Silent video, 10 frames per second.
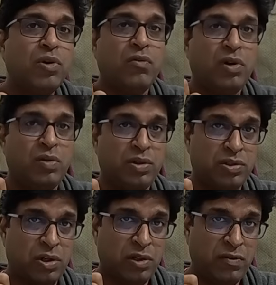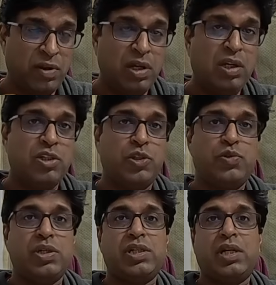overload sort of
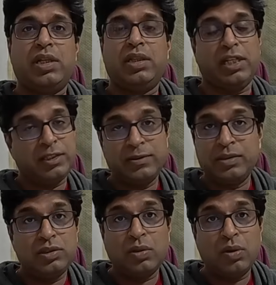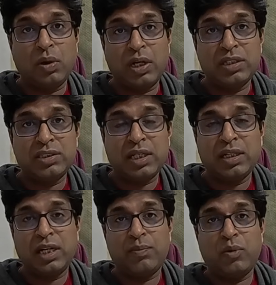situation in this. So
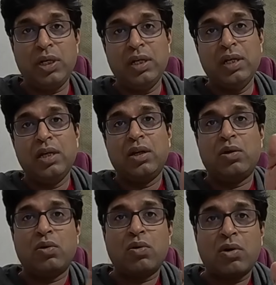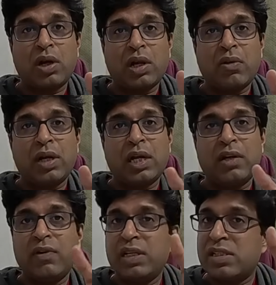understand that point. Glucocorticoid
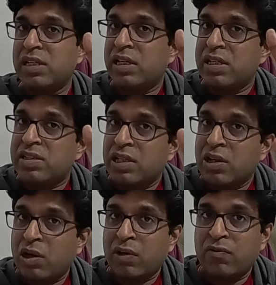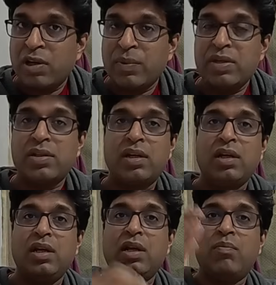activity is decreasing your
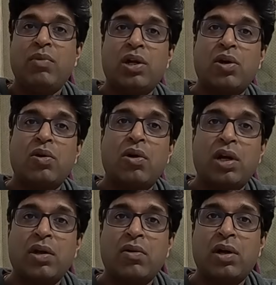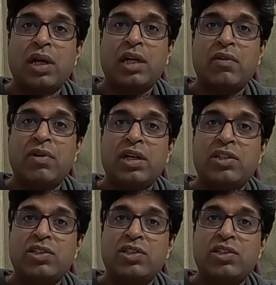inflammation. Mineralocorticoid activity